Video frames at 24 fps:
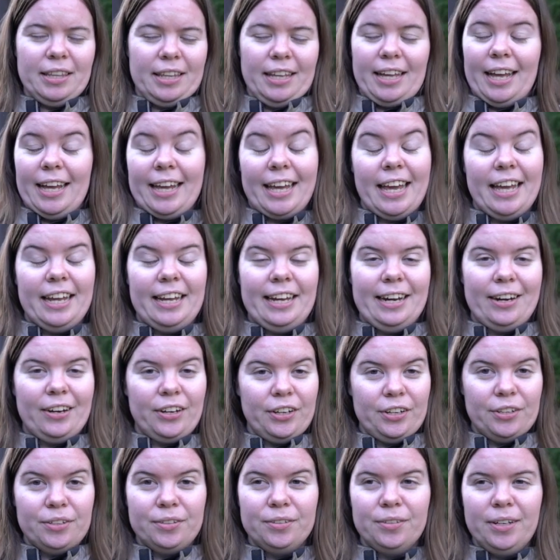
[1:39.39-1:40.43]
Like, I can't hear
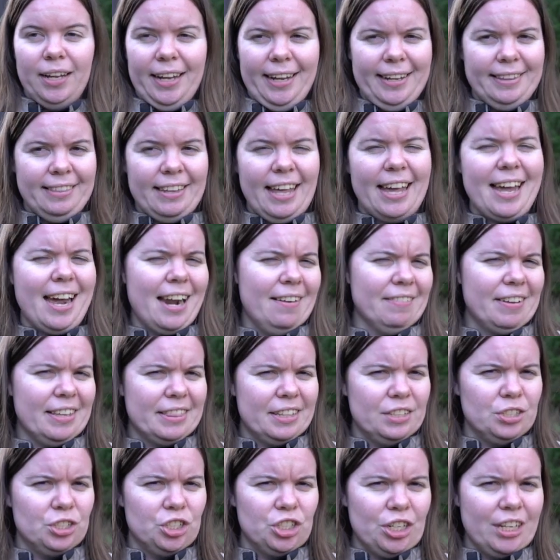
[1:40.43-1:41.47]
you. And they kind of get
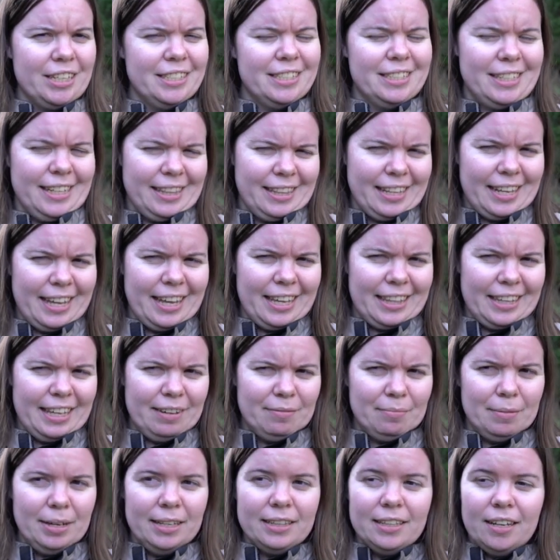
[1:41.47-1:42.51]
the gist and they
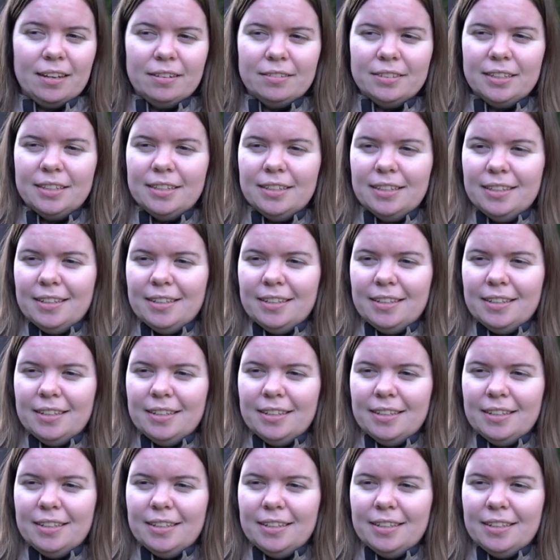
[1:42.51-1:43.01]
leave me alone.